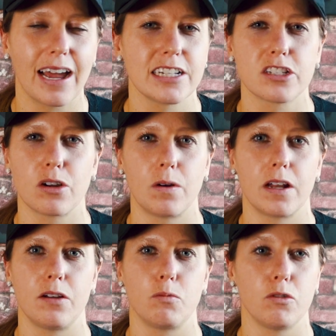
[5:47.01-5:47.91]
I just don't
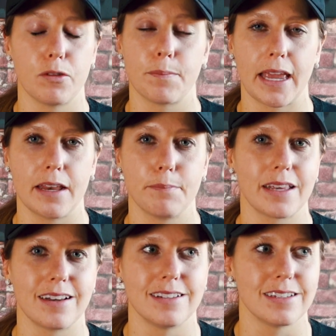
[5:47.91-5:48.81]
want to ruin the paint
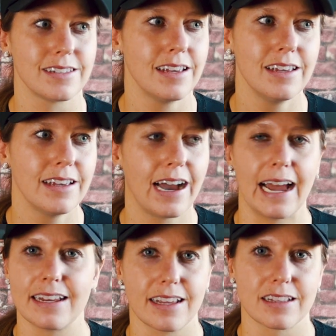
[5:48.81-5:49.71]
because
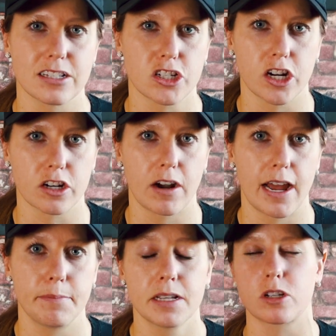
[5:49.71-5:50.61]
I didn't get this truck
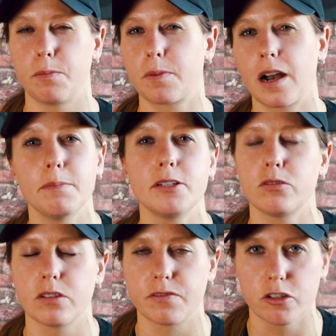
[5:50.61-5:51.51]
wrapped, which I'll probably
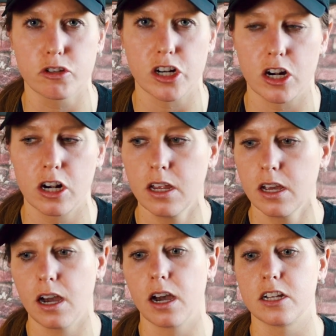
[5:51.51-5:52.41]
do in the future
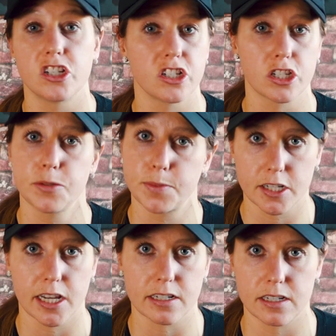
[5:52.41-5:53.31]
just to
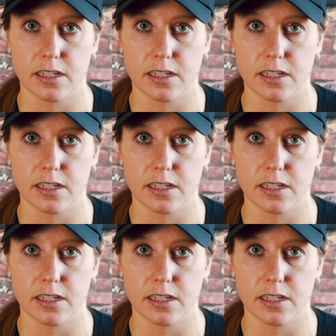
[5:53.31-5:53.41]
protect